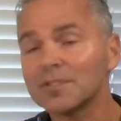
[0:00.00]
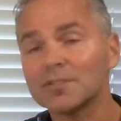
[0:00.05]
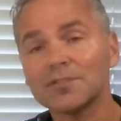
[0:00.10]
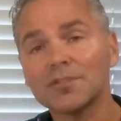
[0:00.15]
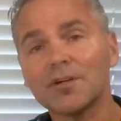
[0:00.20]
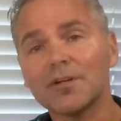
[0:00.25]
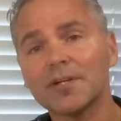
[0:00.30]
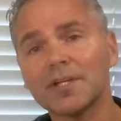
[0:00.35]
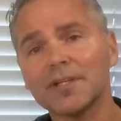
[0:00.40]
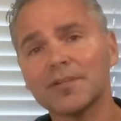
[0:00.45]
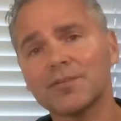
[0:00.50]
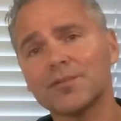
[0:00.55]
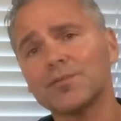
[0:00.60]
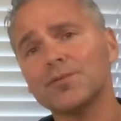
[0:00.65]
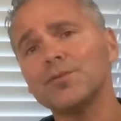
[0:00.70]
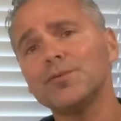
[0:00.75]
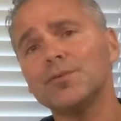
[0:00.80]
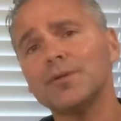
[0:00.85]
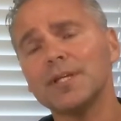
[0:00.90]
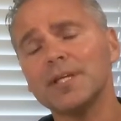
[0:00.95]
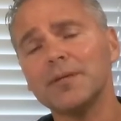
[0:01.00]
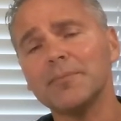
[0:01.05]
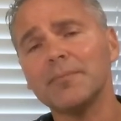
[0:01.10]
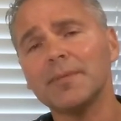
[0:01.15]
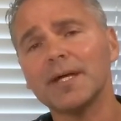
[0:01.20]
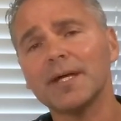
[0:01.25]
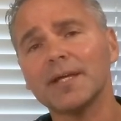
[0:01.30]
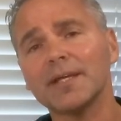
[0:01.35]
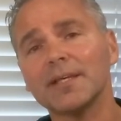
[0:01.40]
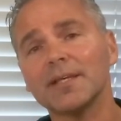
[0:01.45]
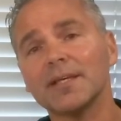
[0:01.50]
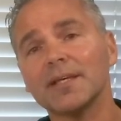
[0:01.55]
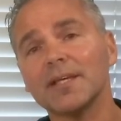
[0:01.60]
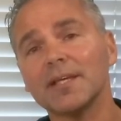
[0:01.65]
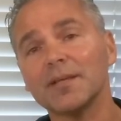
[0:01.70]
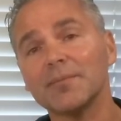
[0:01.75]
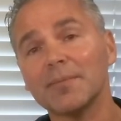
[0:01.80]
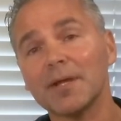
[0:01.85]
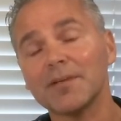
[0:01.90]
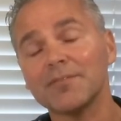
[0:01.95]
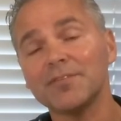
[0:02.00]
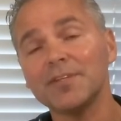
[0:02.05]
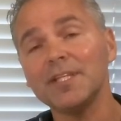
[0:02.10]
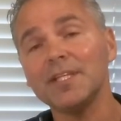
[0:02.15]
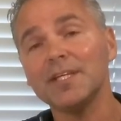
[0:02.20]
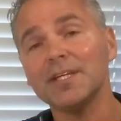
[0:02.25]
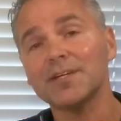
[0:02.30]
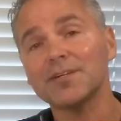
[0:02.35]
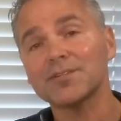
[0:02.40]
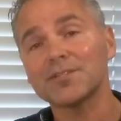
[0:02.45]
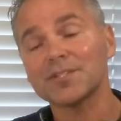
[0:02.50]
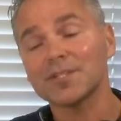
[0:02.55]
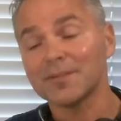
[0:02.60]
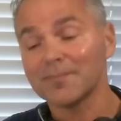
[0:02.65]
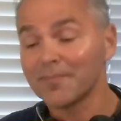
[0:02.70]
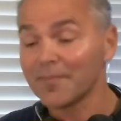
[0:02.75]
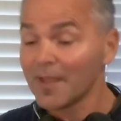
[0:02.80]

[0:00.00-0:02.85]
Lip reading: talking through in my videos.